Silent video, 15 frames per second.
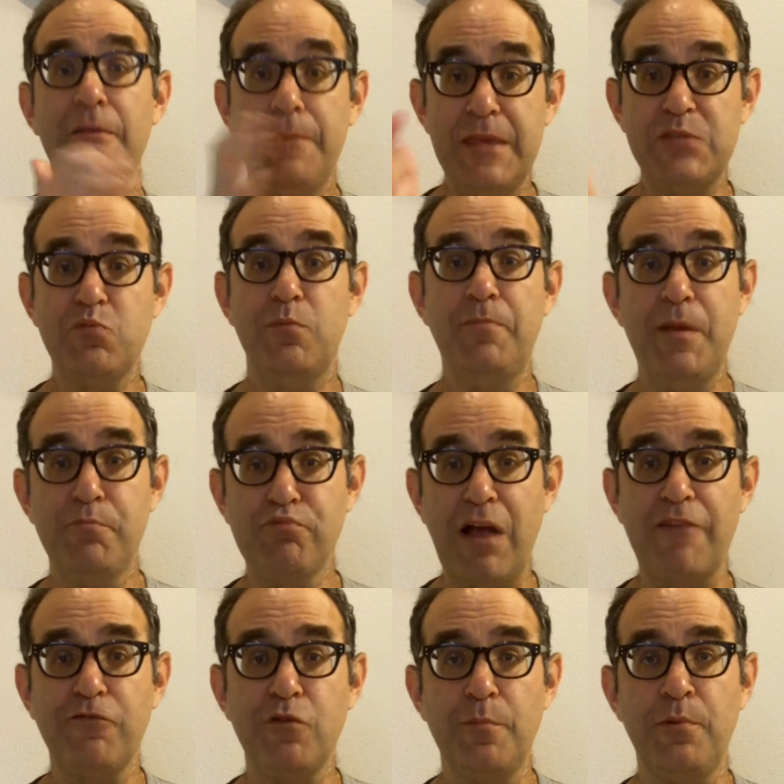this would be
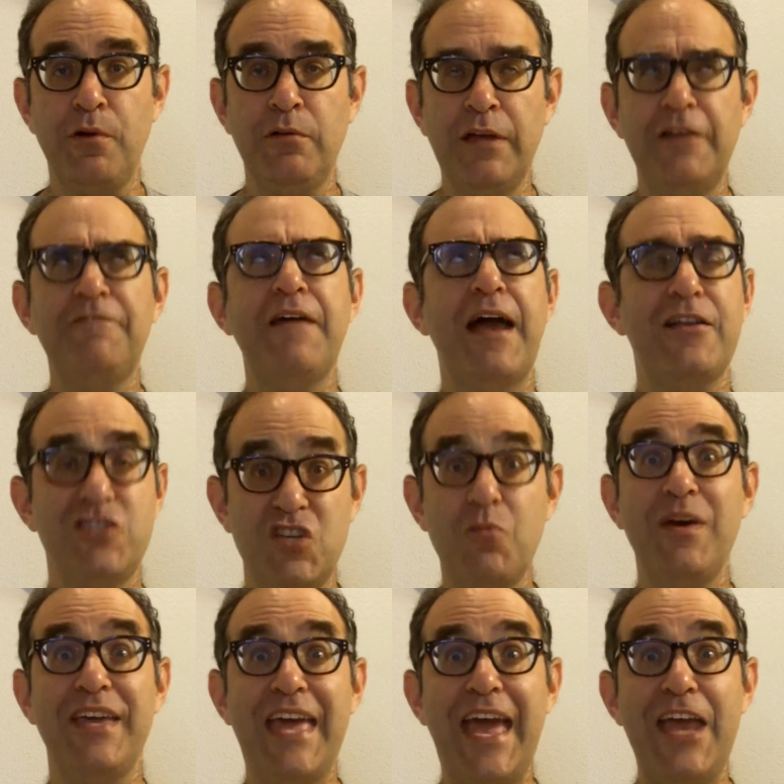preferable. In fact,
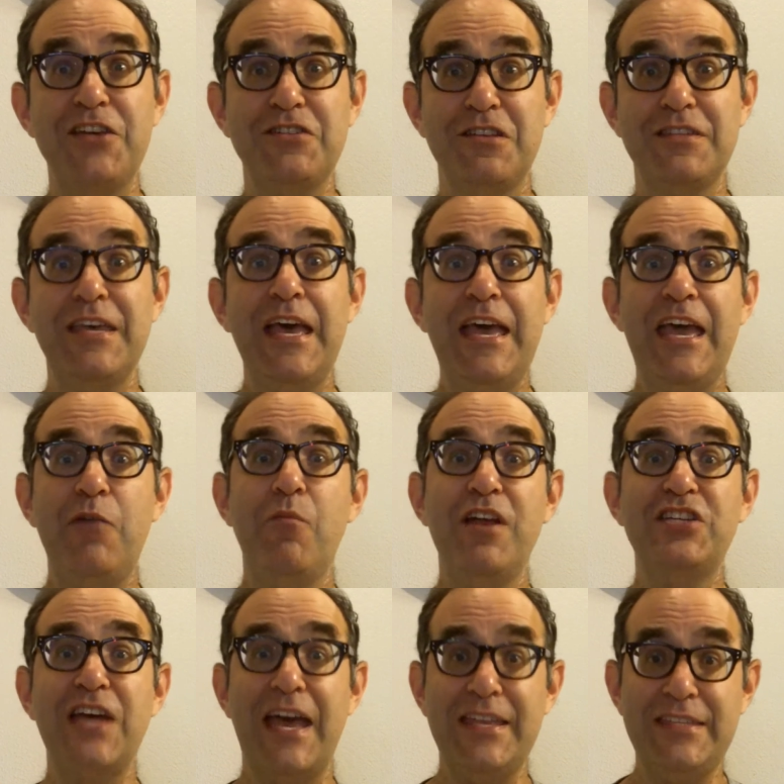two occasions in
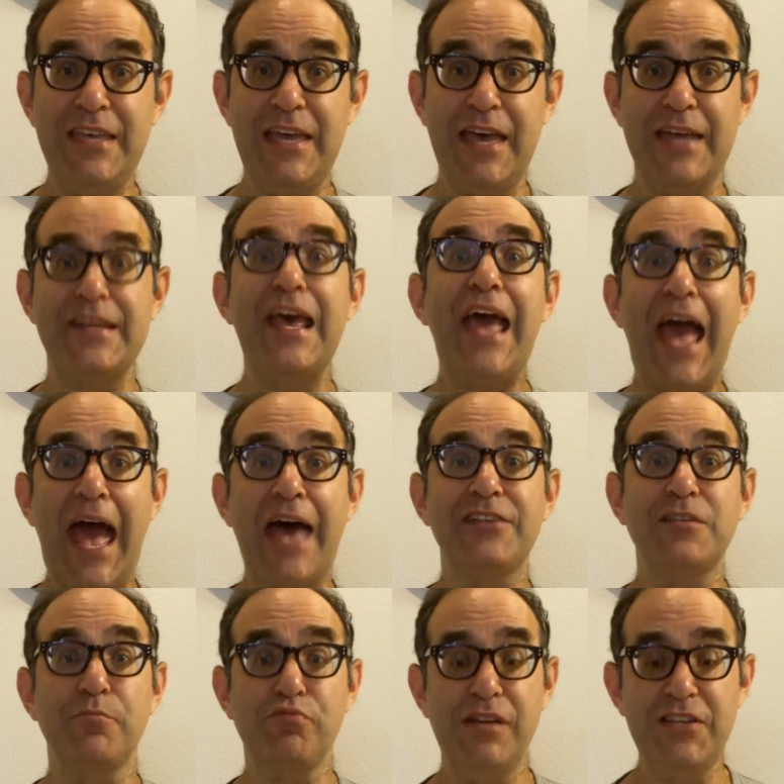which I did,
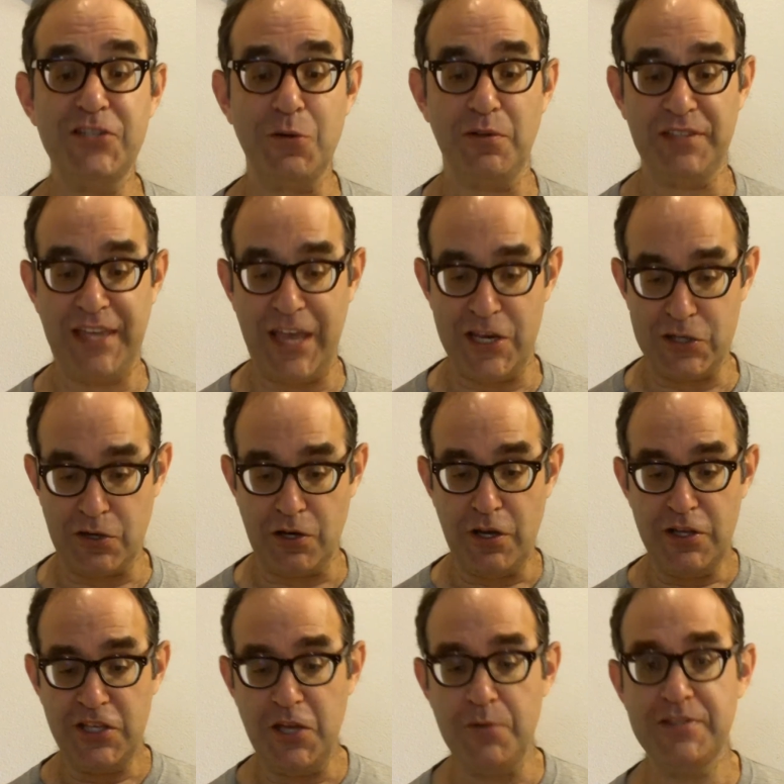as a preschool
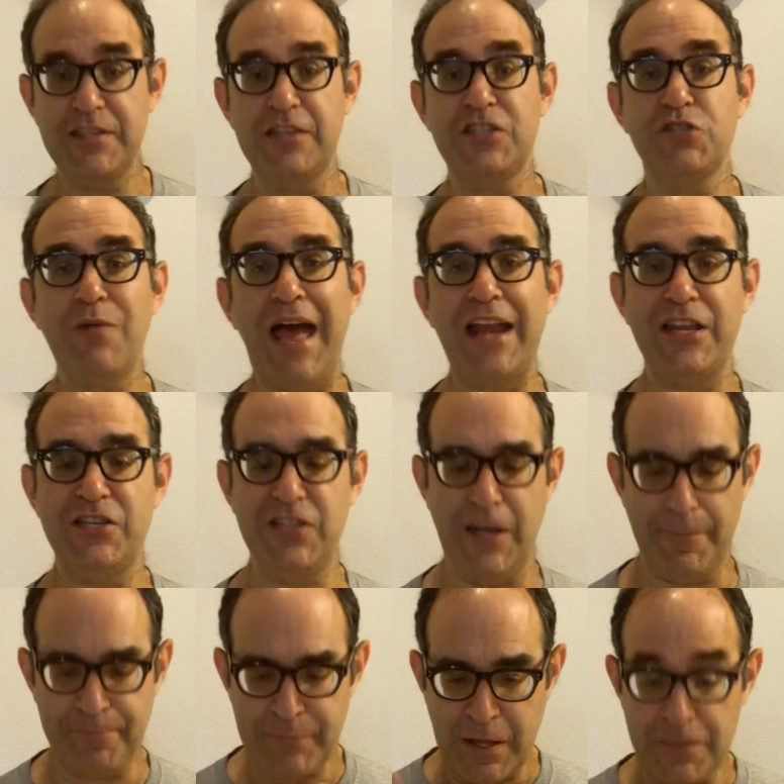teacher, use this
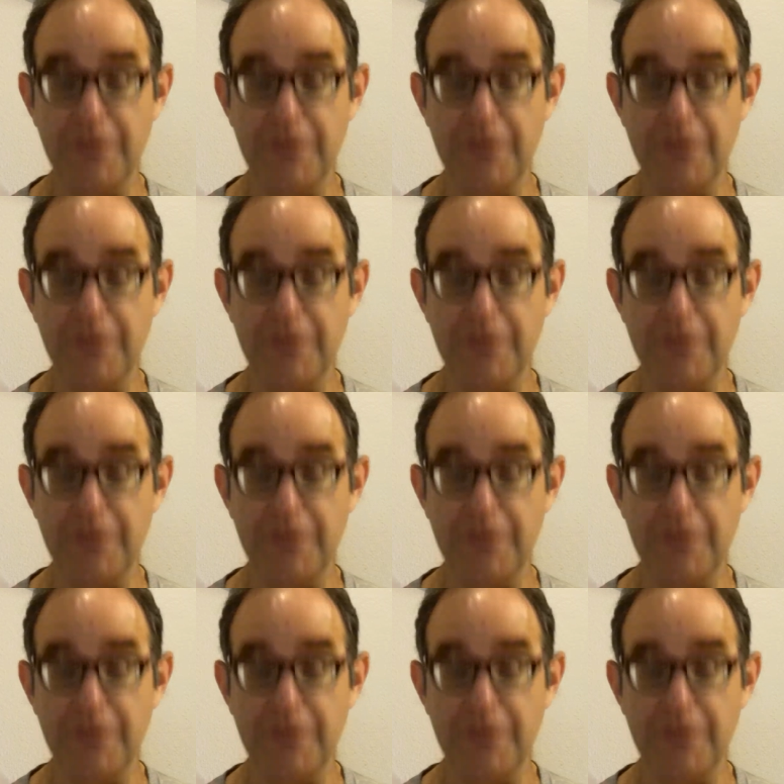strategy.